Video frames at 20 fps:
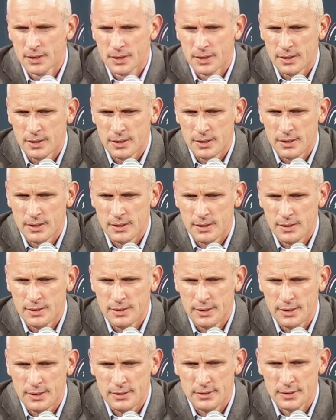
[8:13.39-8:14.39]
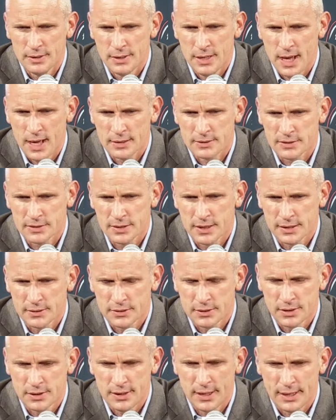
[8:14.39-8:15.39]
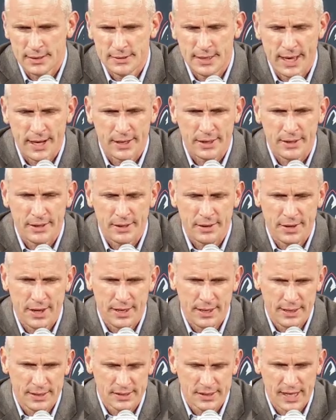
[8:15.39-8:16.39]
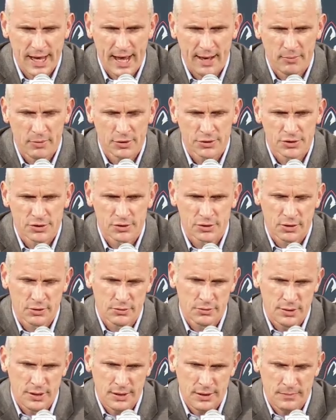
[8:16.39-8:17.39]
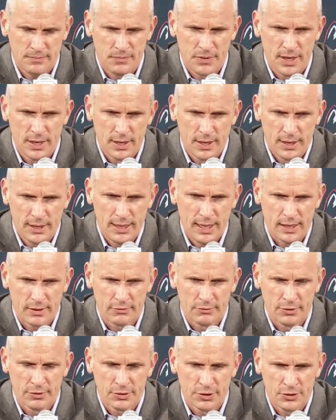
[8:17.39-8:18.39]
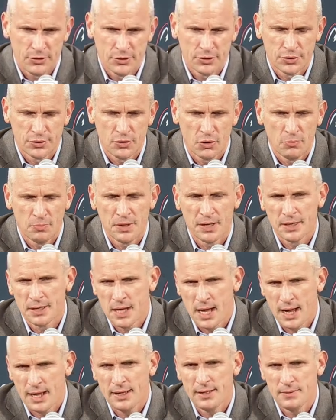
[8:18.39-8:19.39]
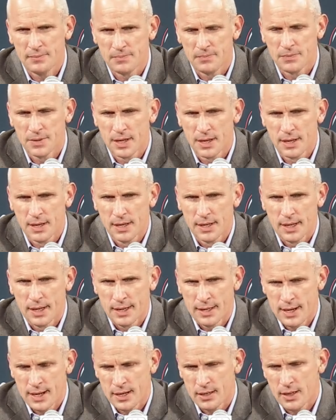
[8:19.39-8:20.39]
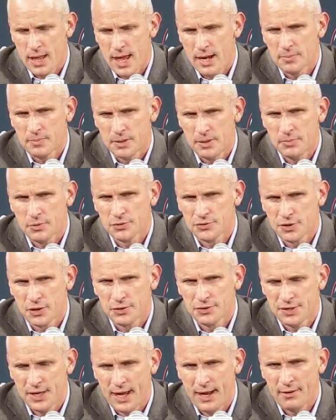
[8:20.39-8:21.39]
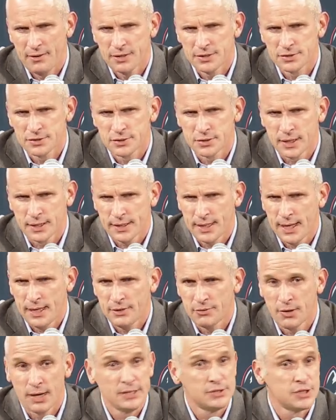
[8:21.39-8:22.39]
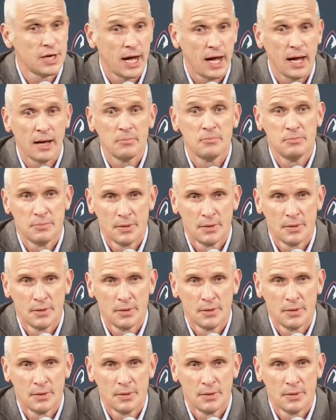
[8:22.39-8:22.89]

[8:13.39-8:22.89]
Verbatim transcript: he, he did not stick to the identity that he established. So he, he had a really good opening night. And then a lot of people told Harris, like, hey, great job.